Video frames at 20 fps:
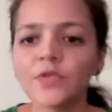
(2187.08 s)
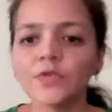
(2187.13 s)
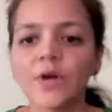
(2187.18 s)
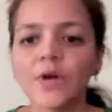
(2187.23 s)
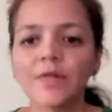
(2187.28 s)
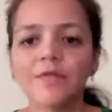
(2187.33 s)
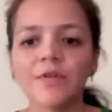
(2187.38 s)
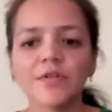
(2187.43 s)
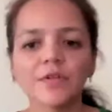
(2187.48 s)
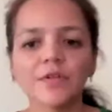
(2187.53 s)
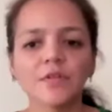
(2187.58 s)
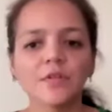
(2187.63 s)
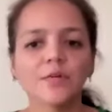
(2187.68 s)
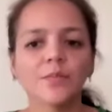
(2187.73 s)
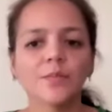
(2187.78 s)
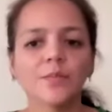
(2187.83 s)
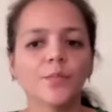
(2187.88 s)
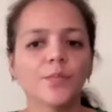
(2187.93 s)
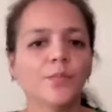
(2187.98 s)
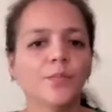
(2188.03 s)
So I've written
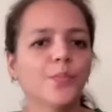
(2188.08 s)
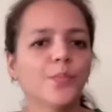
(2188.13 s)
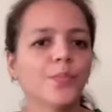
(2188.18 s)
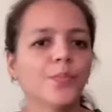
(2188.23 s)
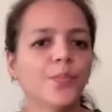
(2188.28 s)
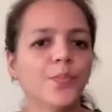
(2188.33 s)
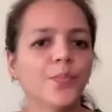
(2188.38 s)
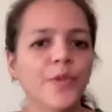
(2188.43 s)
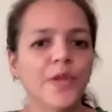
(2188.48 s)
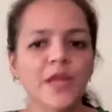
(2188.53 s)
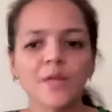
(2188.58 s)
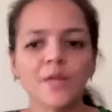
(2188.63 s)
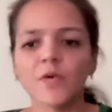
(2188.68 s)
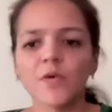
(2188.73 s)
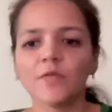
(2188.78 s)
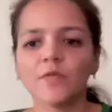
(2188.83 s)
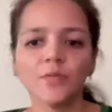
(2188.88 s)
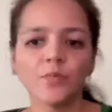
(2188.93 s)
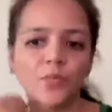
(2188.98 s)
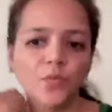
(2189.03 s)
the name
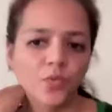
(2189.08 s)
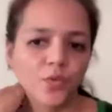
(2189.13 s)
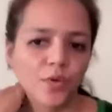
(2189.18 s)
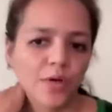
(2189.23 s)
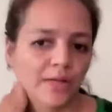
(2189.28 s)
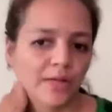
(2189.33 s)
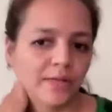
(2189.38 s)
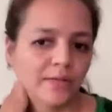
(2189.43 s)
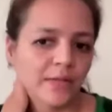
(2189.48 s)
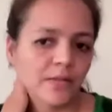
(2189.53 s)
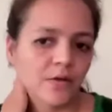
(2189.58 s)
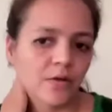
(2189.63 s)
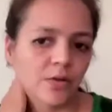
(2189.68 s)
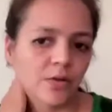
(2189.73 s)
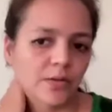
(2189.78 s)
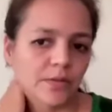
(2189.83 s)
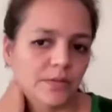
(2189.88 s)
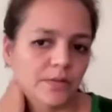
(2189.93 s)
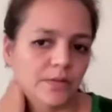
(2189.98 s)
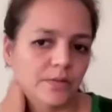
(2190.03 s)
of the book and the
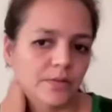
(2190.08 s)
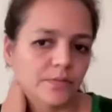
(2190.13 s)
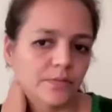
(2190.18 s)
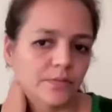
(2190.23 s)
author.